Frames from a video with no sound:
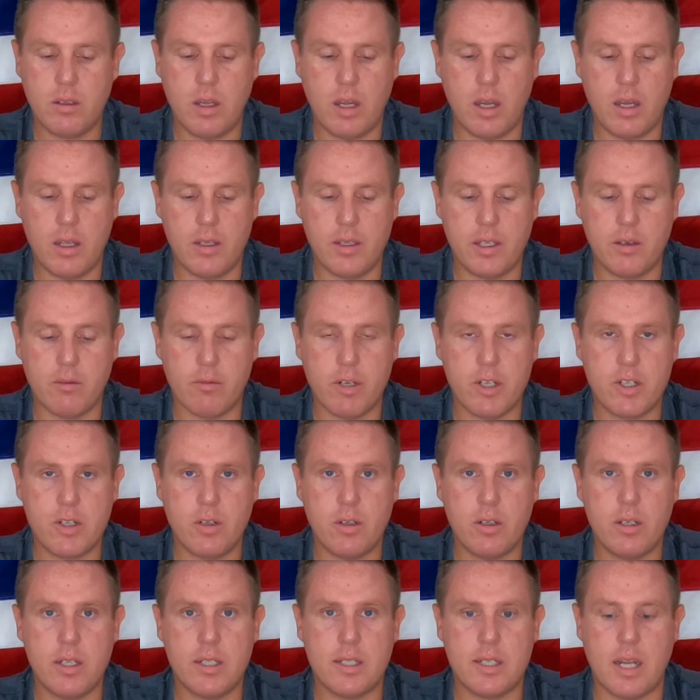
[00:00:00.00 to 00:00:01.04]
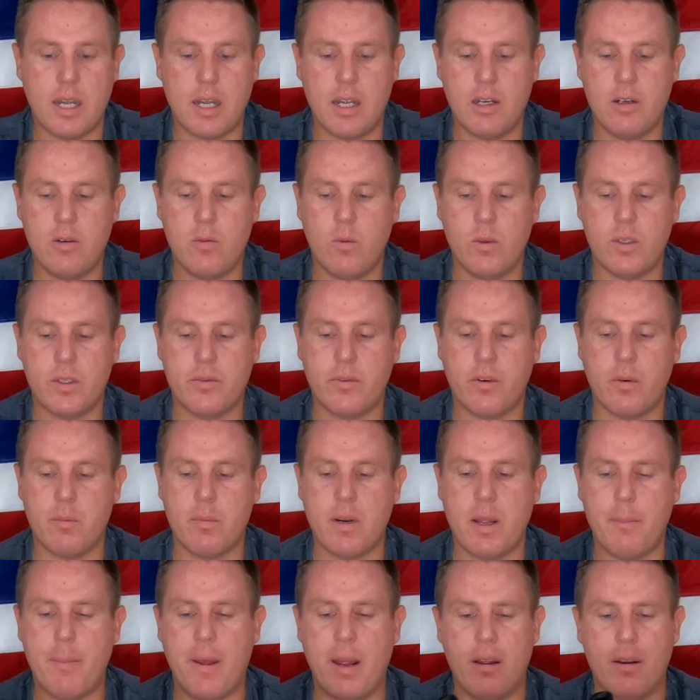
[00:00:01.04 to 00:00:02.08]
the original design was from
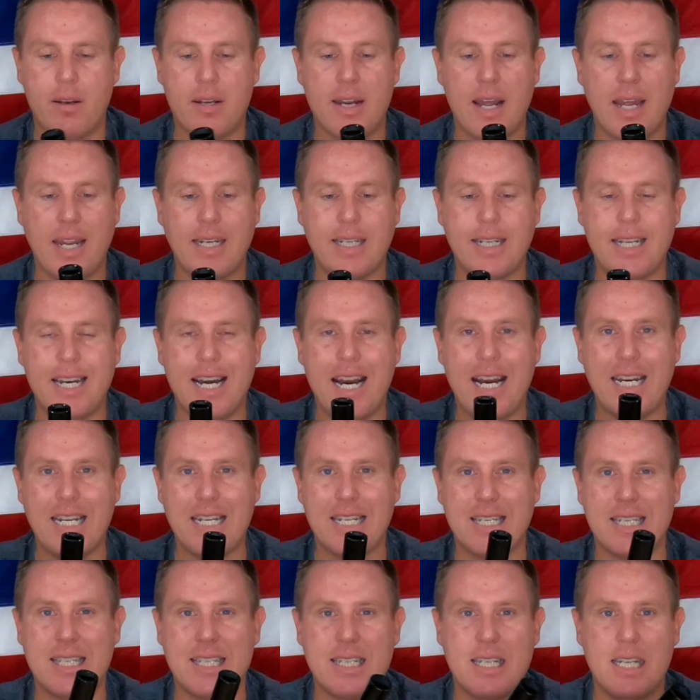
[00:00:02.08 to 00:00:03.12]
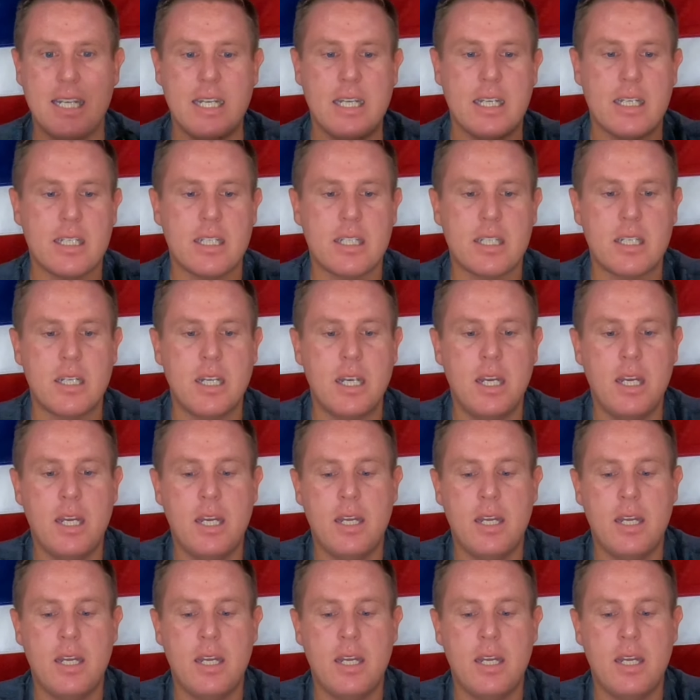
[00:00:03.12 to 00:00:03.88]
about 1986.